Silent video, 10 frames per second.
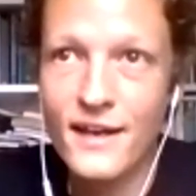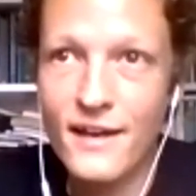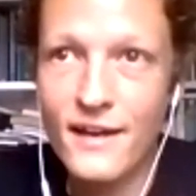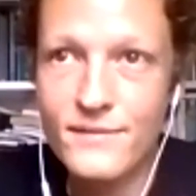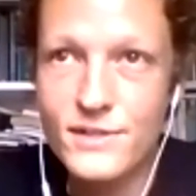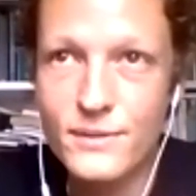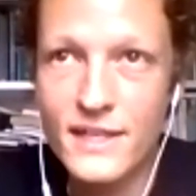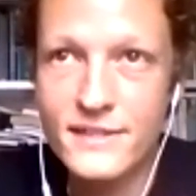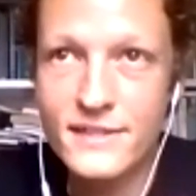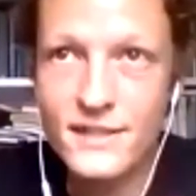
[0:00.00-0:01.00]
So
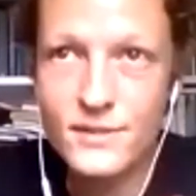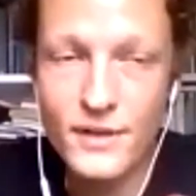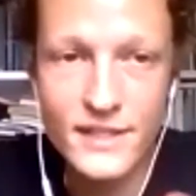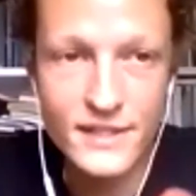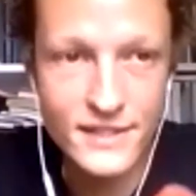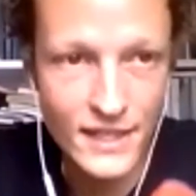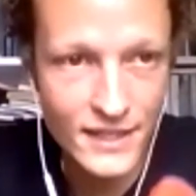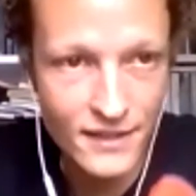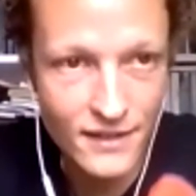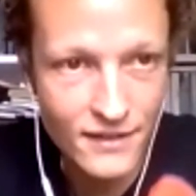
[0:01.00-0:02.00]
it's one of these
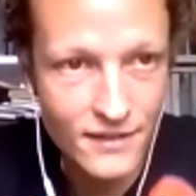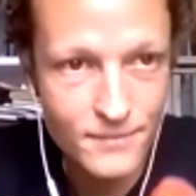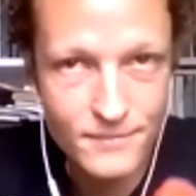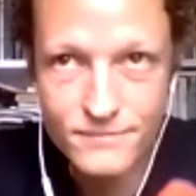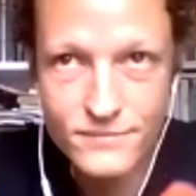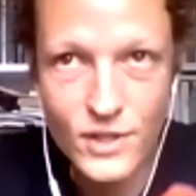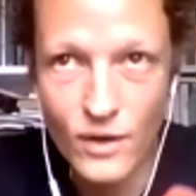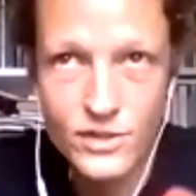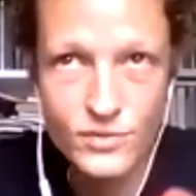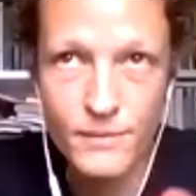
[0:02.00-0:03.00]
little
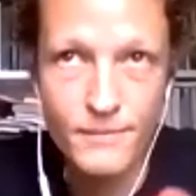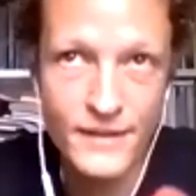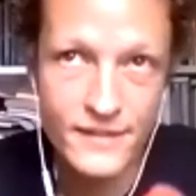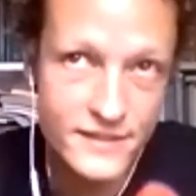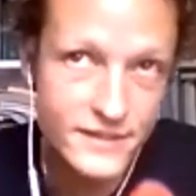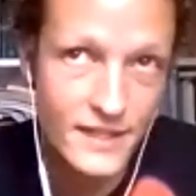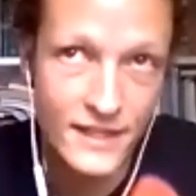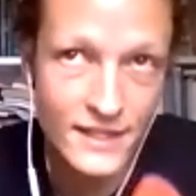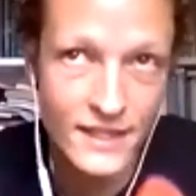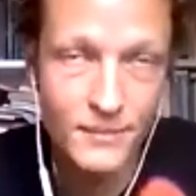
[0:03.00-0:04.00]
cultural myths that
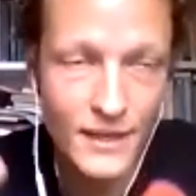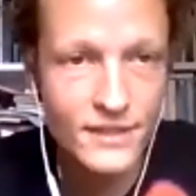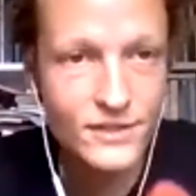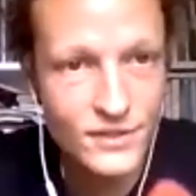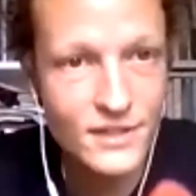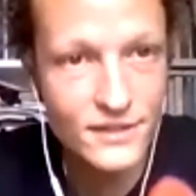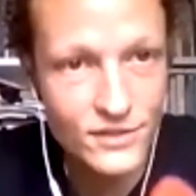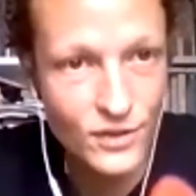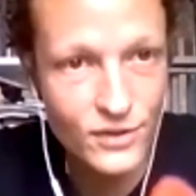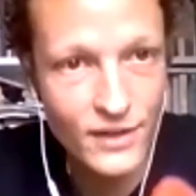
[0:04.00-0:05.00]
keep like
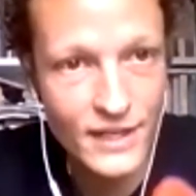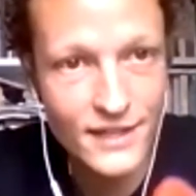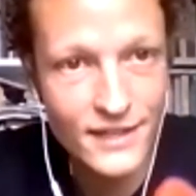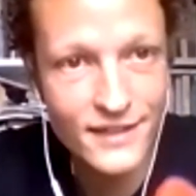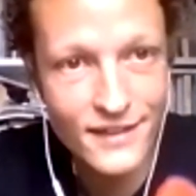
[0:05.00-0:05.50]
circulating.